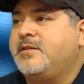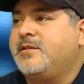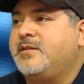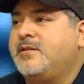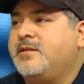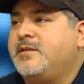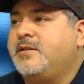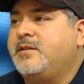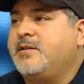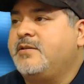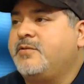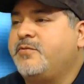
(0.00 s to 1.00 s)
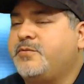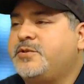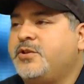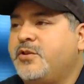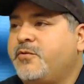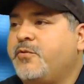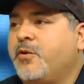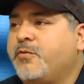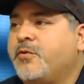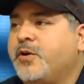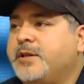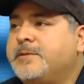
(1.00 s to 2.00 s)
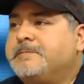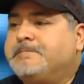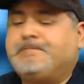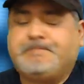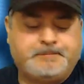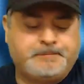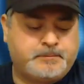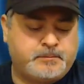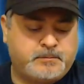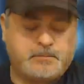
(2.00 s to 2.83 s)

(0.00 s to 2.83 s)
I did hear from people, like some people were messaging